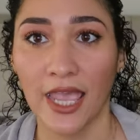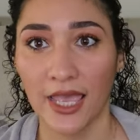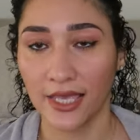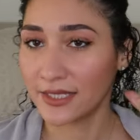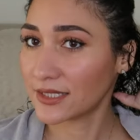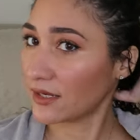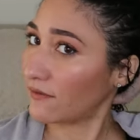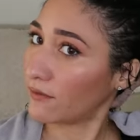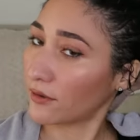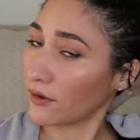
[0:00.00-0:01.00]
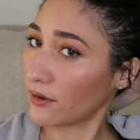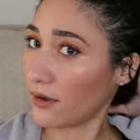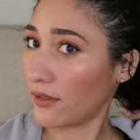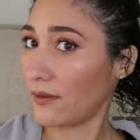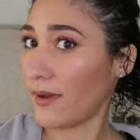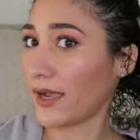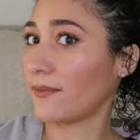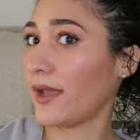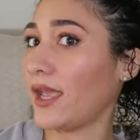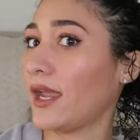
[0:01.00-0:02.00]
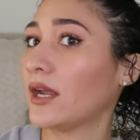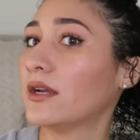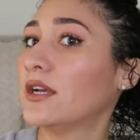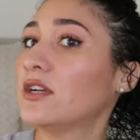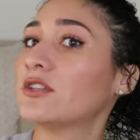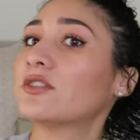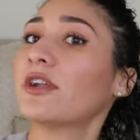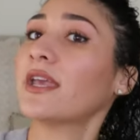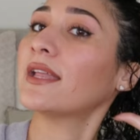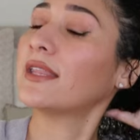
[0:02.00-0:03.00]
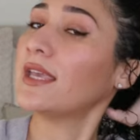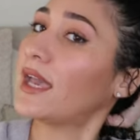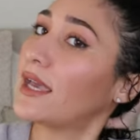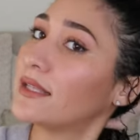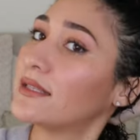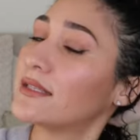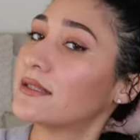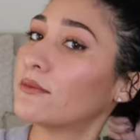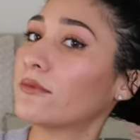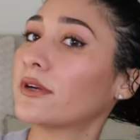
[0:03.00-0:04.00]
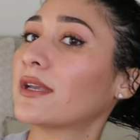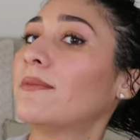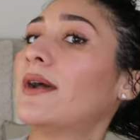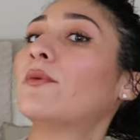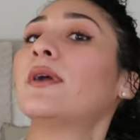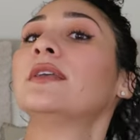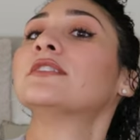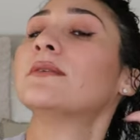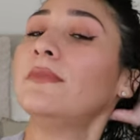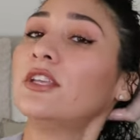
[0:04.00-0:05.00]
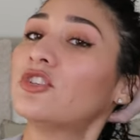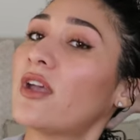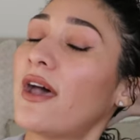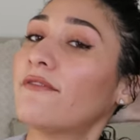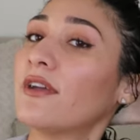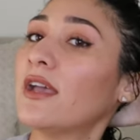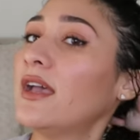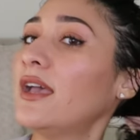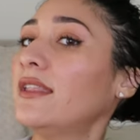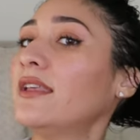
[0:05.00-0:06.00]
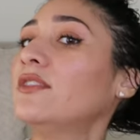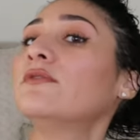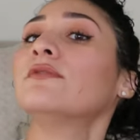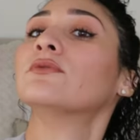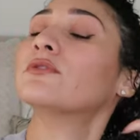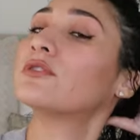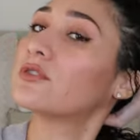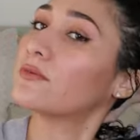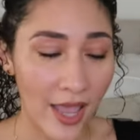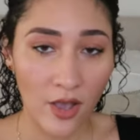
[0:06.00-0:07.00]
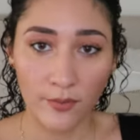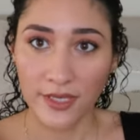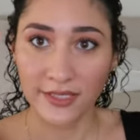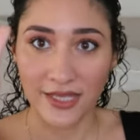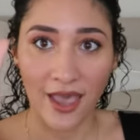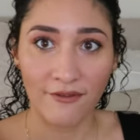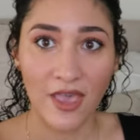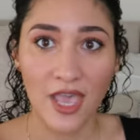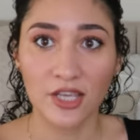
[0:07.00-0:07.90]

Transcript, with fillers: hand for the back of my hair starting at the ends working my way to the mid shaft and then the roots now because I have